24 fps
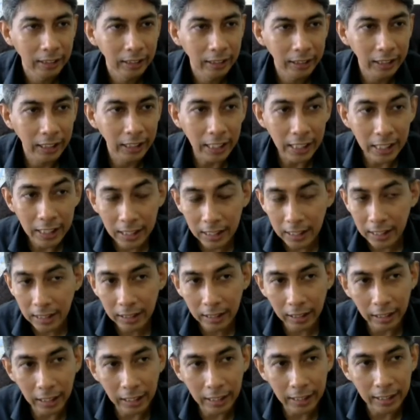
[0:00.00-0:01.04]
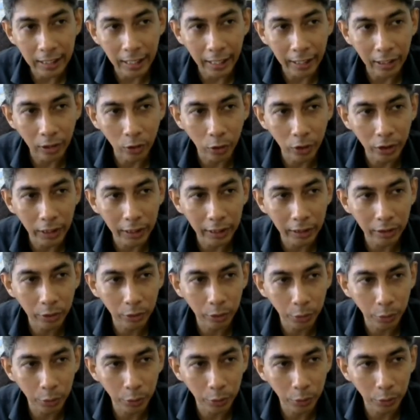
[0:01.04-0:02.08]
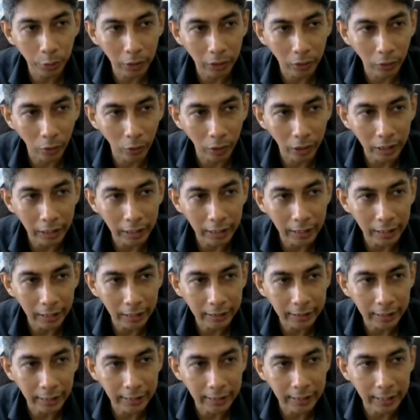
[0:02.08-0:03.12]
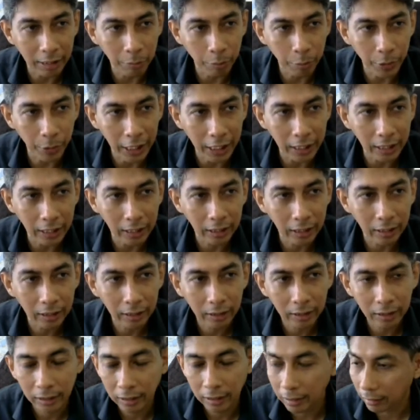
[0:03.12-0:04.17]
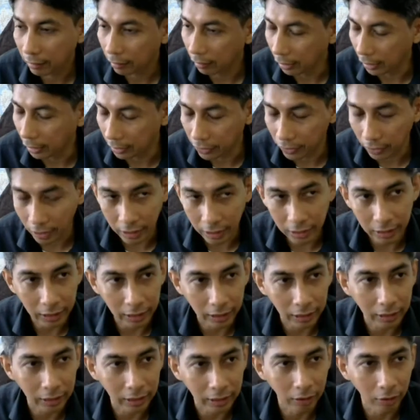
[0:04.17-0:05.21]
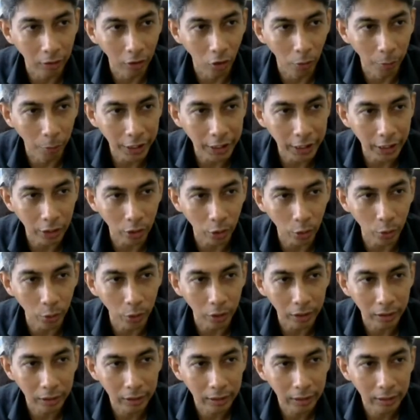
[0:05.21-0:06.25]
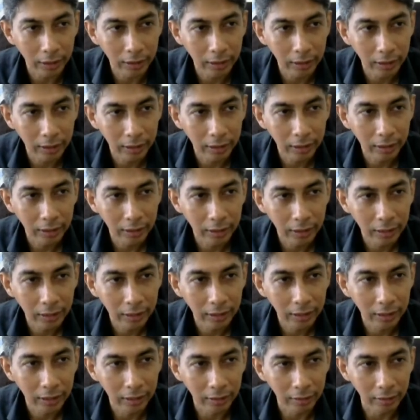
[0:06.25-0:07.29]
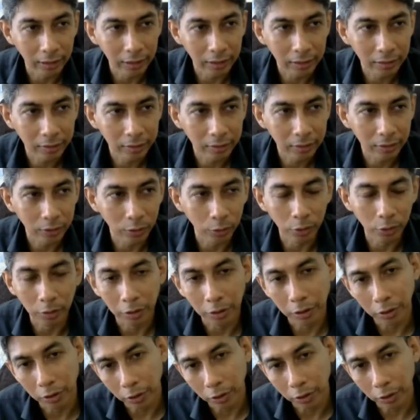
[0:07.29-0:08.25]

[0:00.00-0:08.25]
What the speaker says: this is encoded to only 16-bit instruction or machine code, right? So